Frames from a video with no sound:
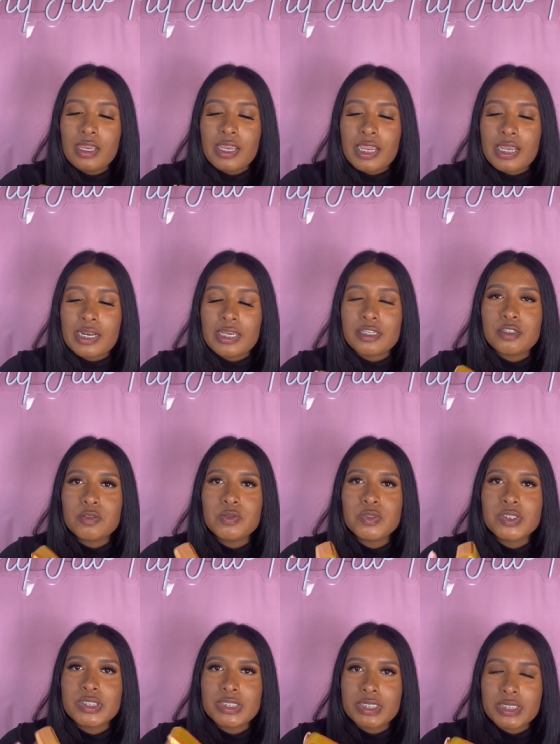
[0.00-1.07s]
And I
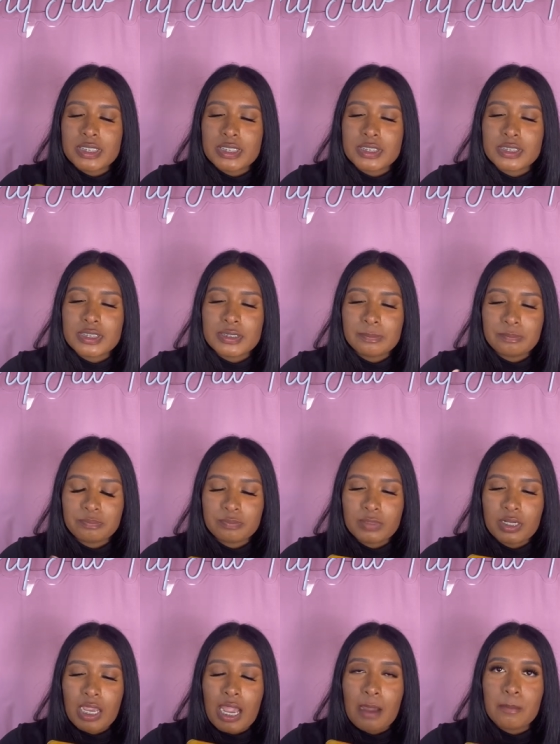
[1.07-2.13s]
use this
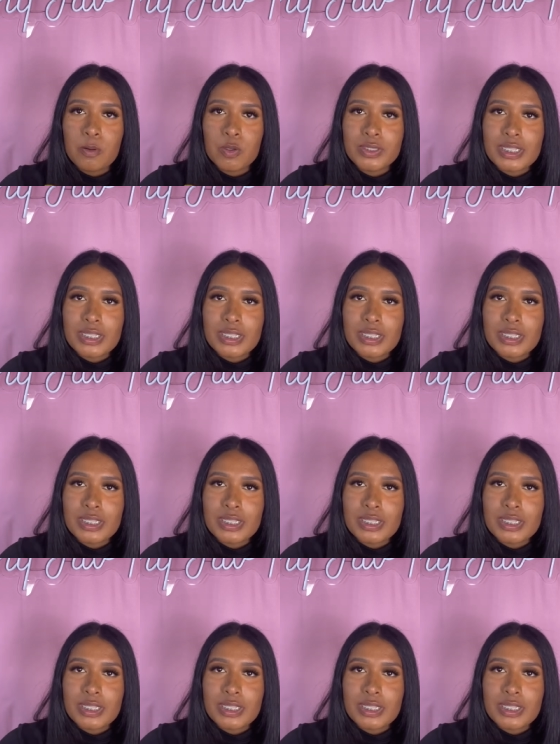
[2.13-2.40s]
jabón